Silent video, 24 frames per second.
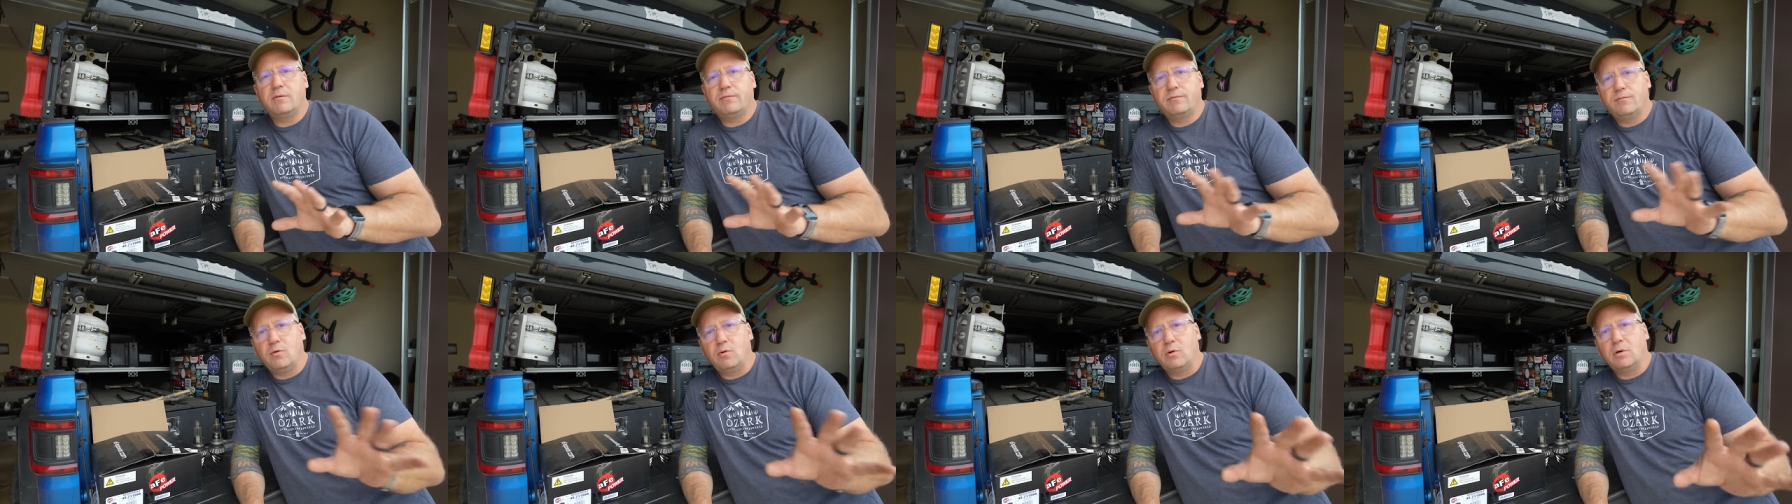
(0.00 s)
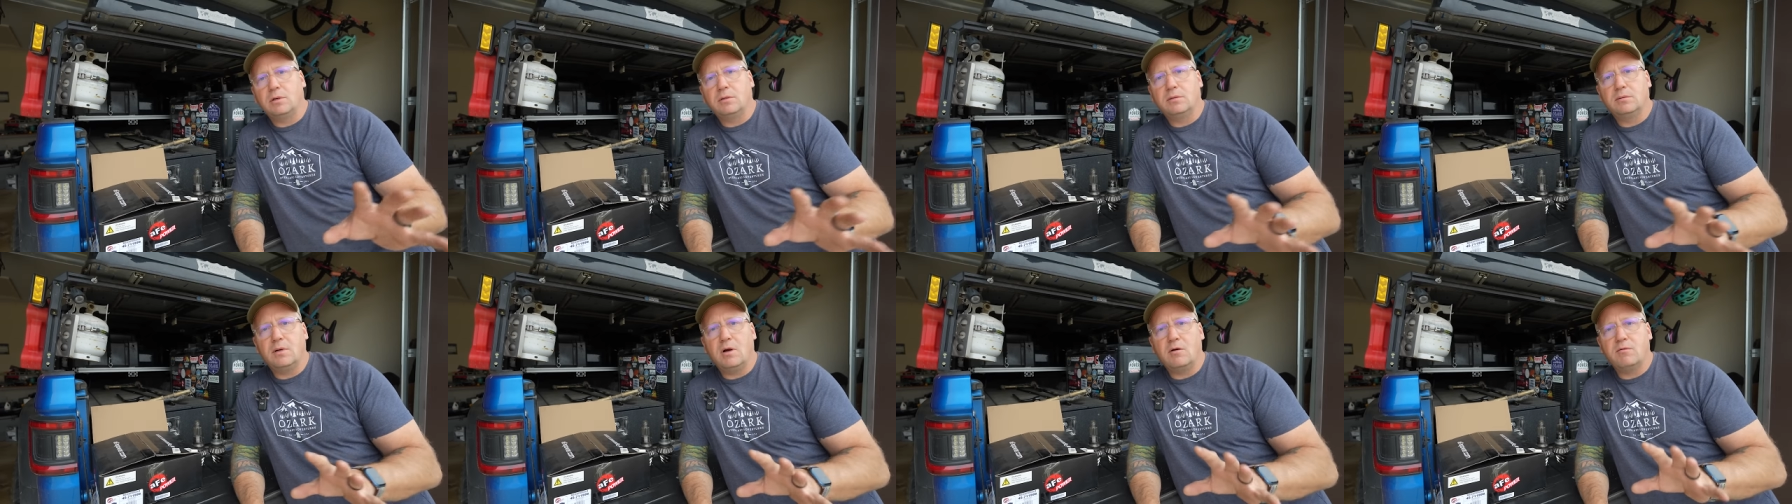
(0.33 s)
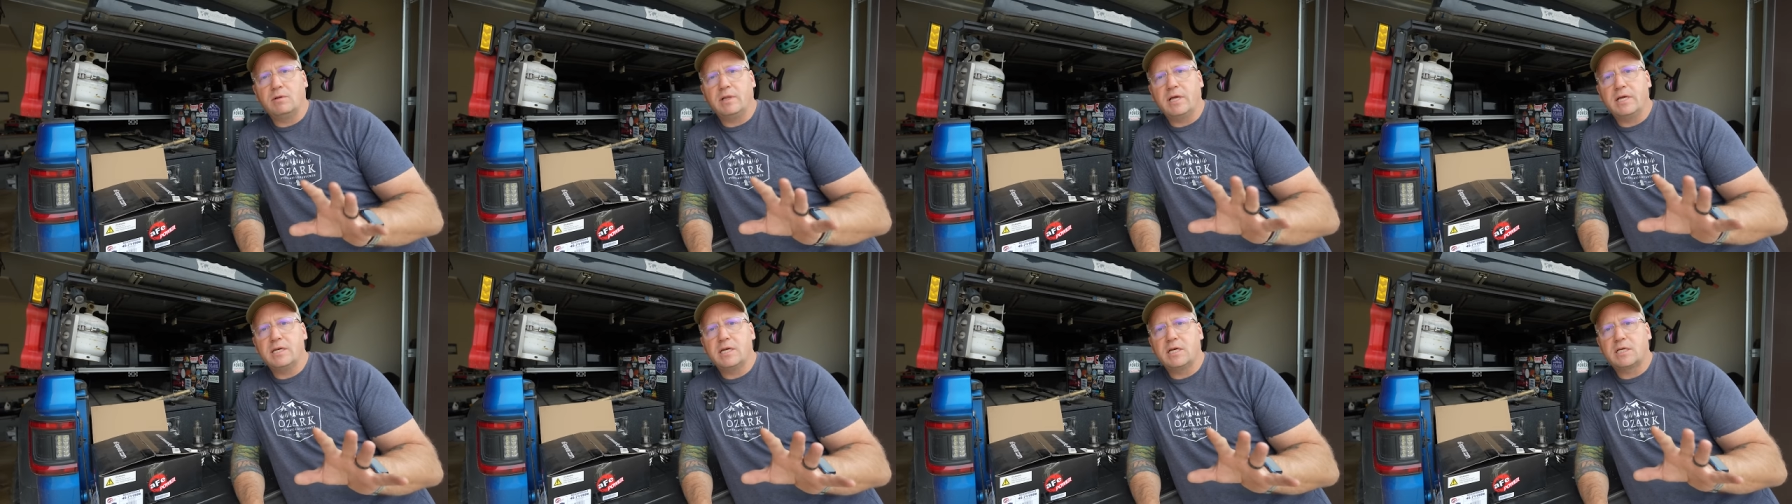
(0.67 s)
for
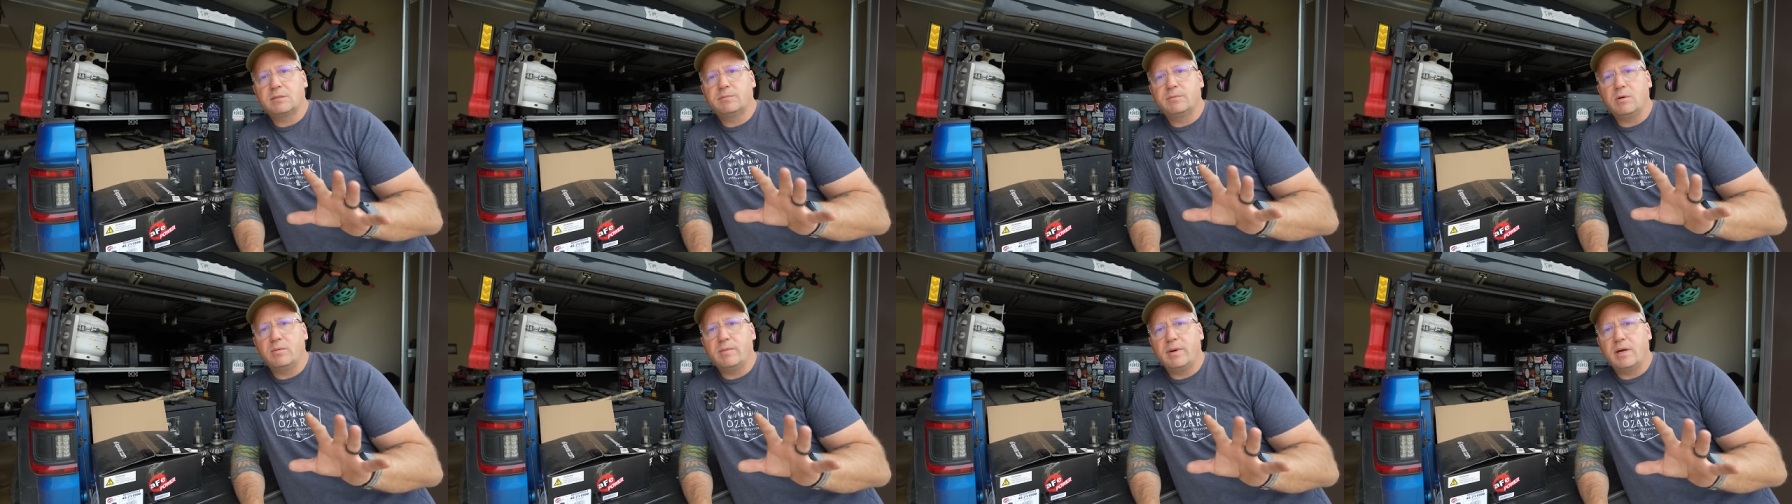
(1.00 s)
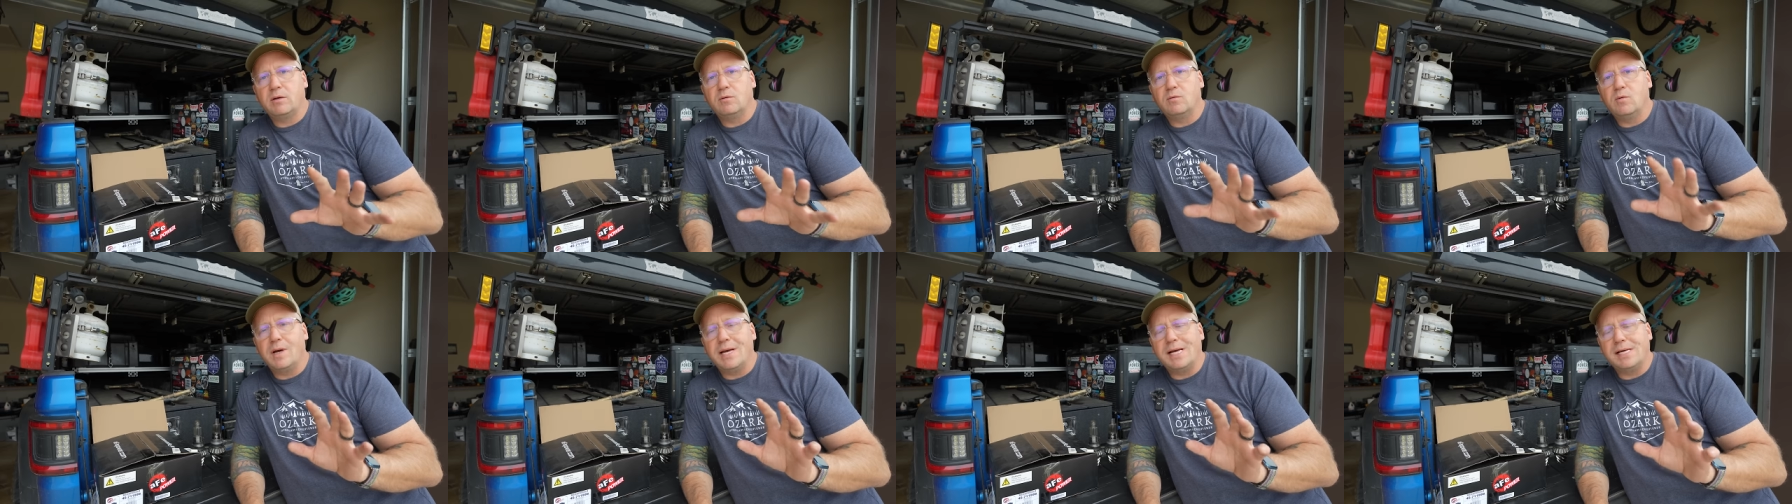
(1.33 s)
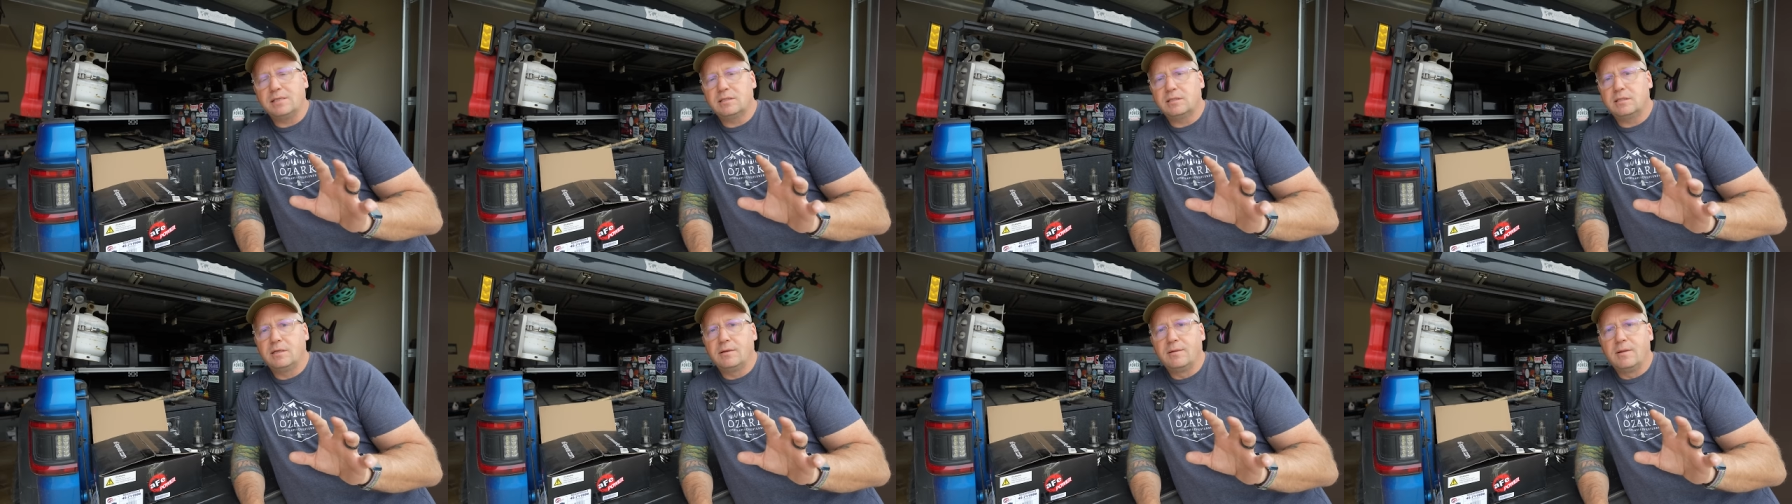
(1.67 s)
Overland Expo Mountain
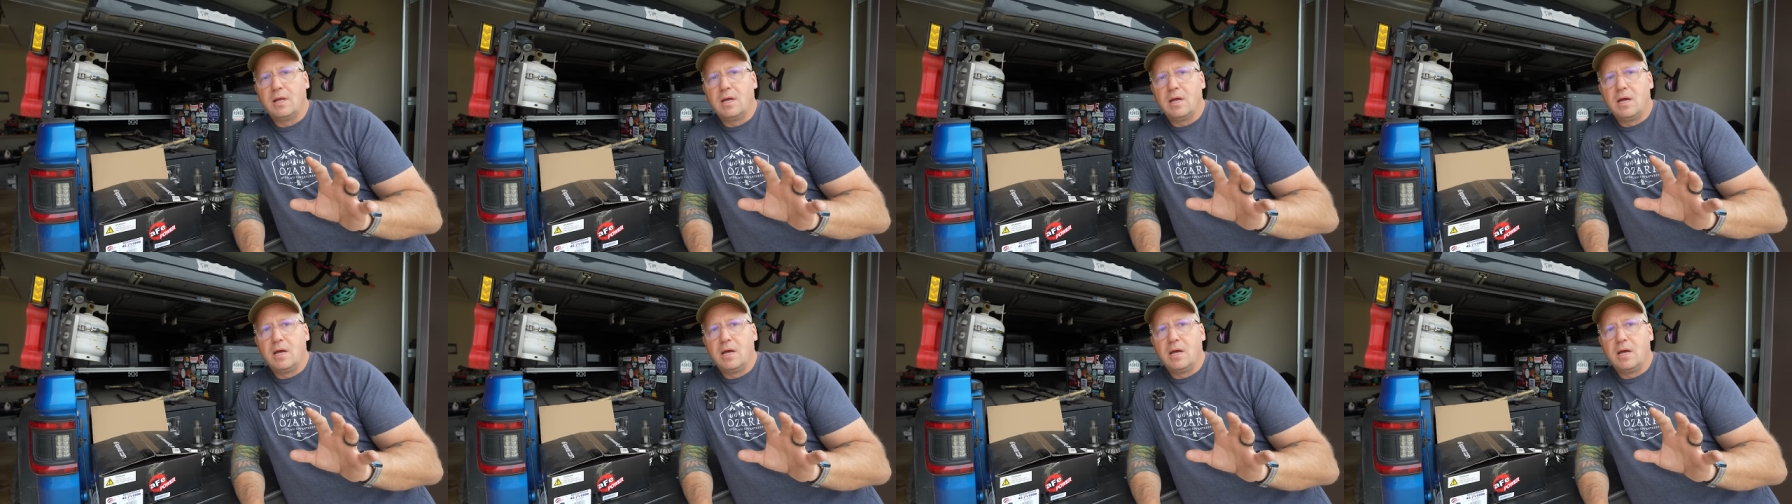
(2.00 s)
West,